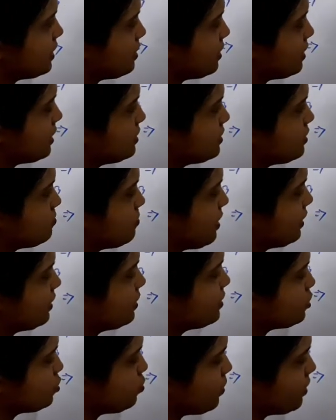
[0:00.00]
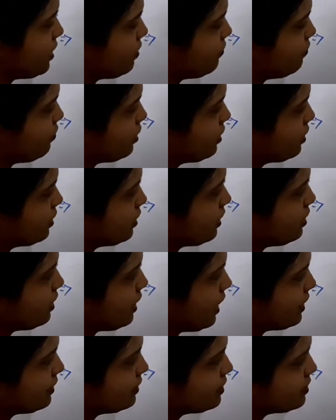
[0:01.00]
is minus 1, I've written there,
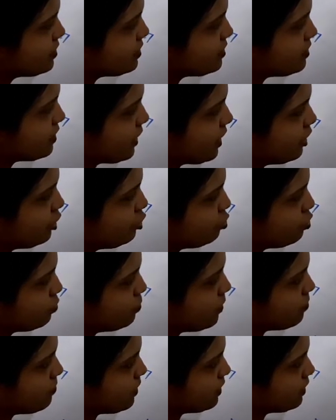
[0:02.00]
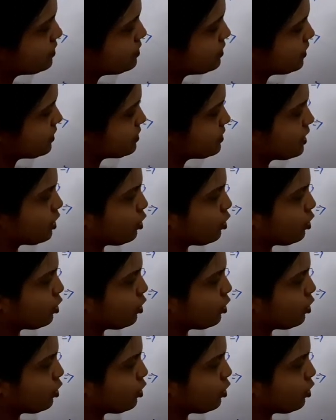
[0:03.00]
and this is again 2 to the power minus 6,